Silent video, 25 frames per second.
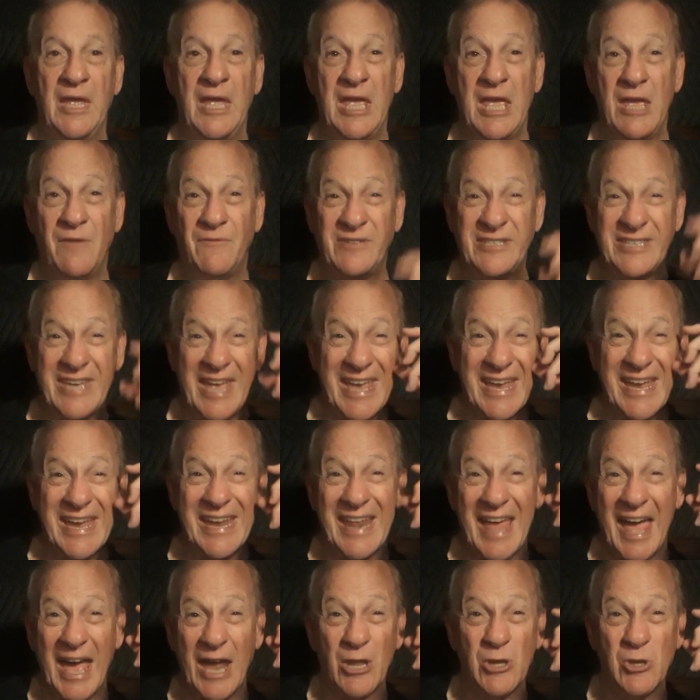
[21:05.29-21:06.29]
You take it
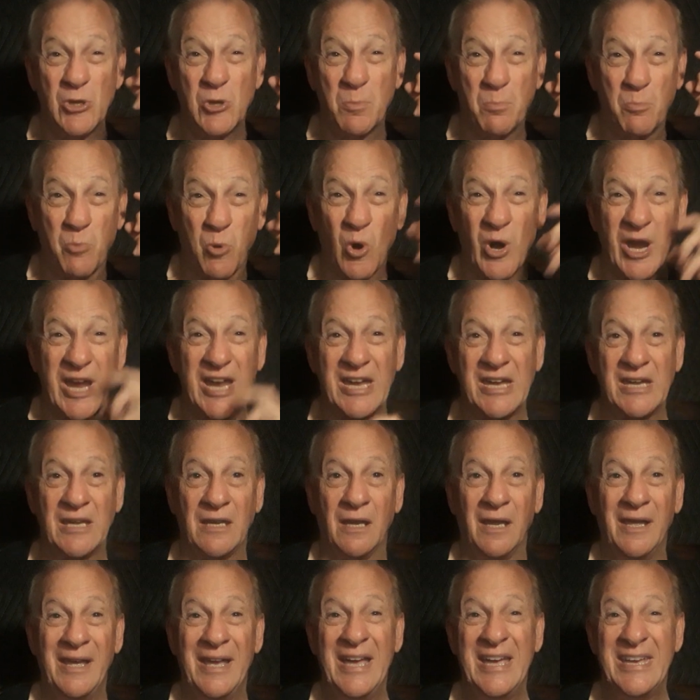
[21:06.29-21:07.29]
out of your brain.
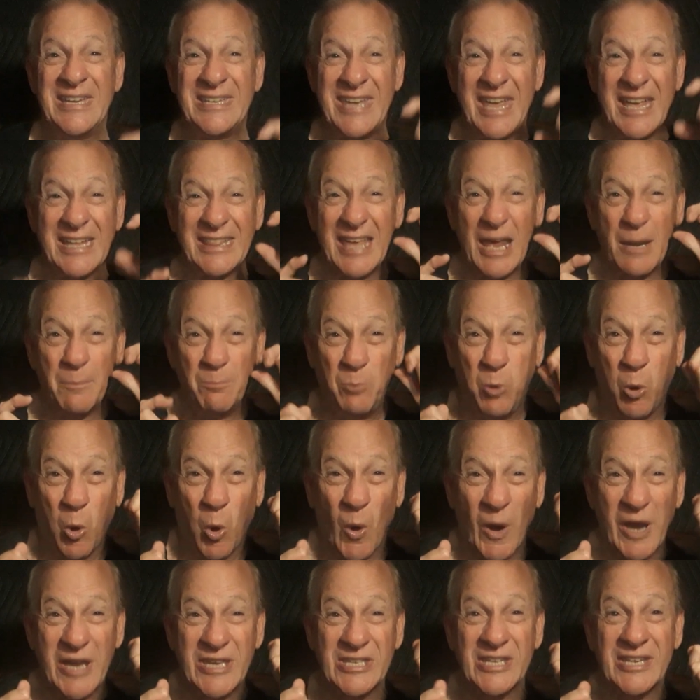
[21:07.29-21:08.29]
Take that
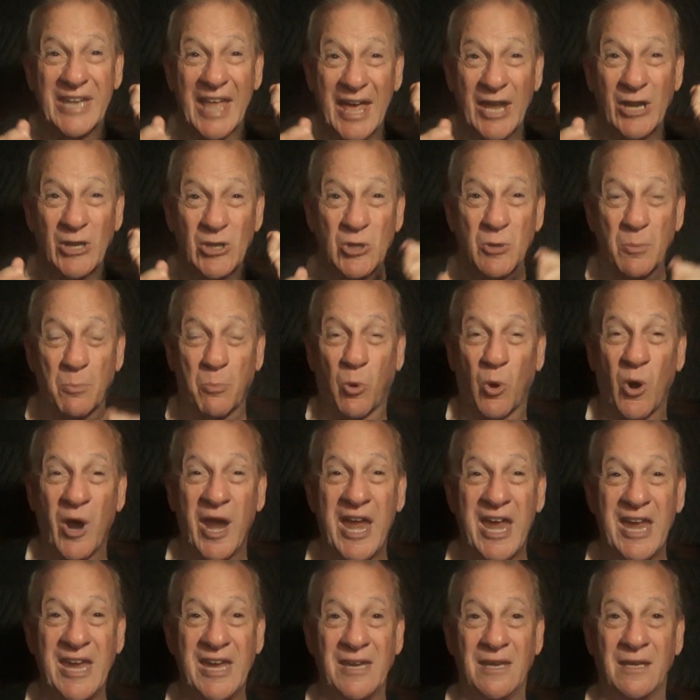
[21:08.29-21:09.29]
poison out of your
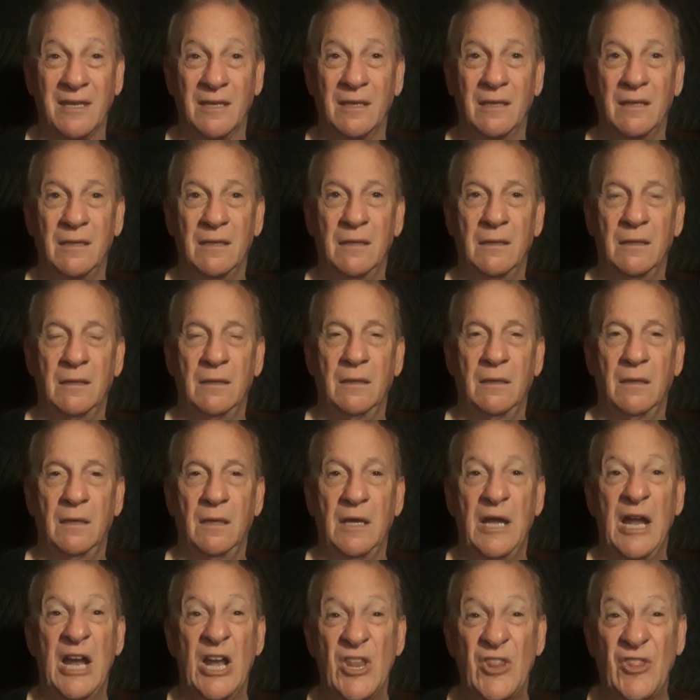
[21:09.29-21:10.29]
brain.
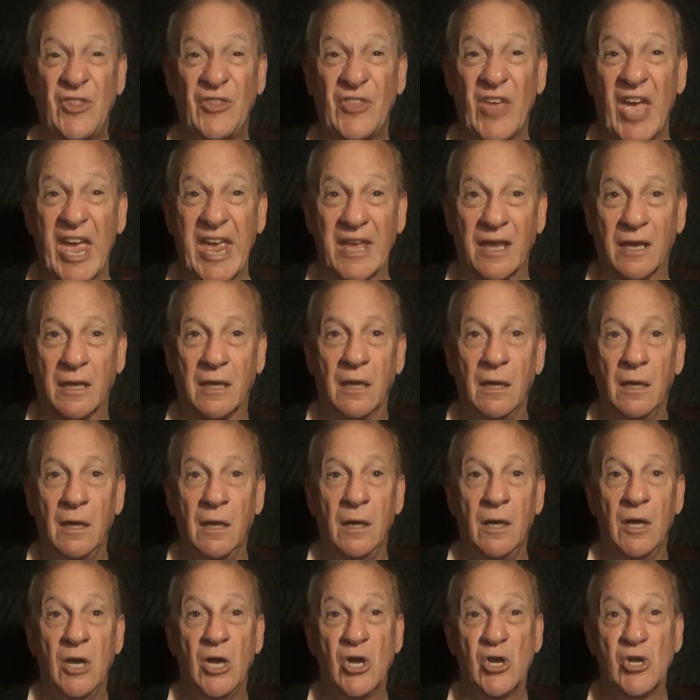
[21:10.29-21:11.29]
Think.
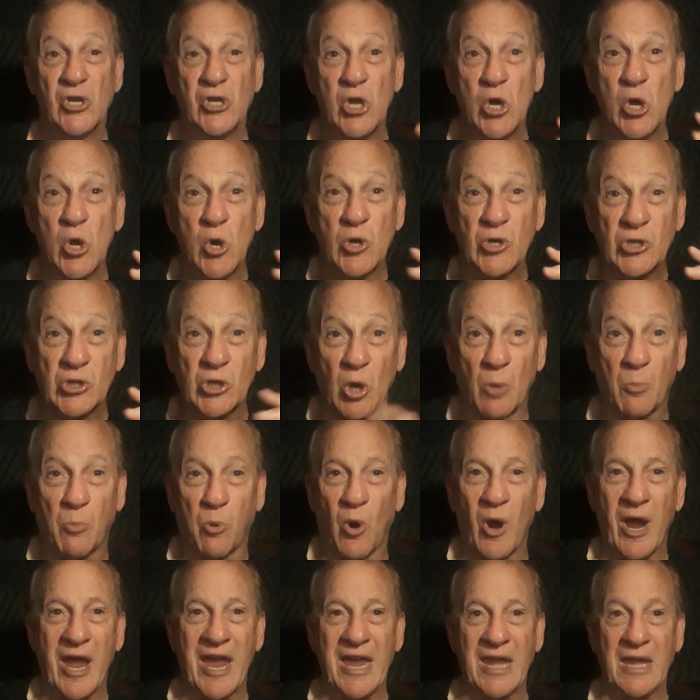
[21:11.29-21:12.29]
Use your
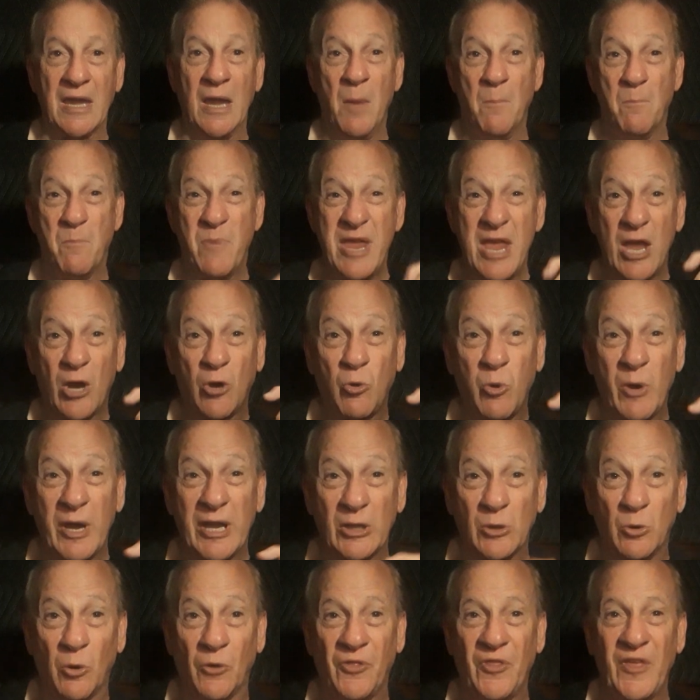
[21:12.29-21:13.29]
brain. Be a
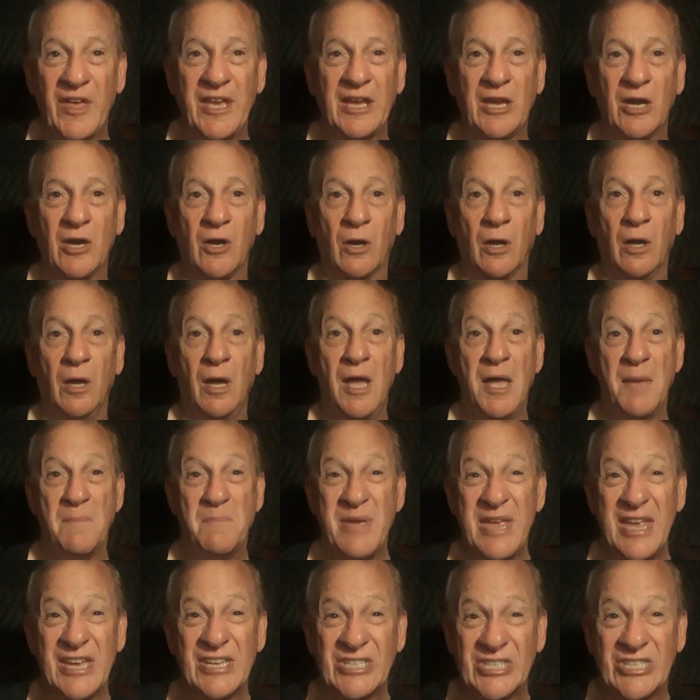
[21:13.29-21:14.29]
critical thinker.
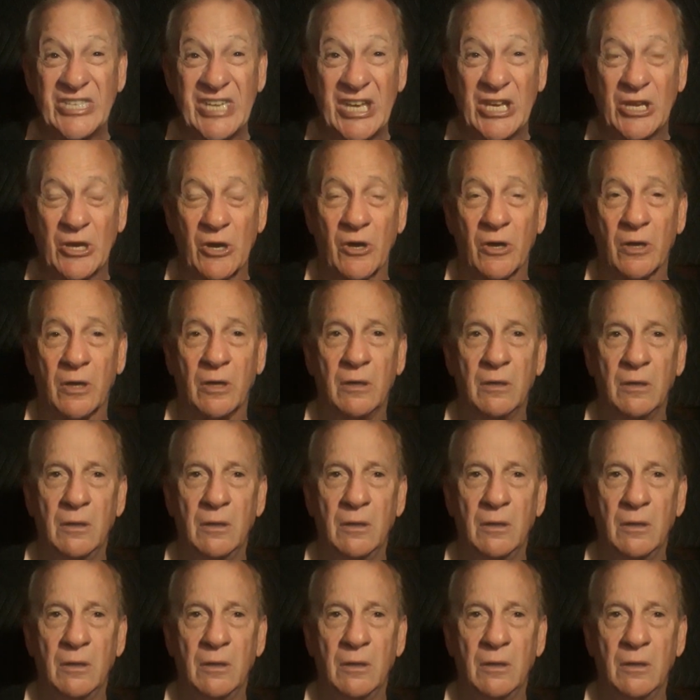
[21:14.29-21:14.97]
Be a seeker.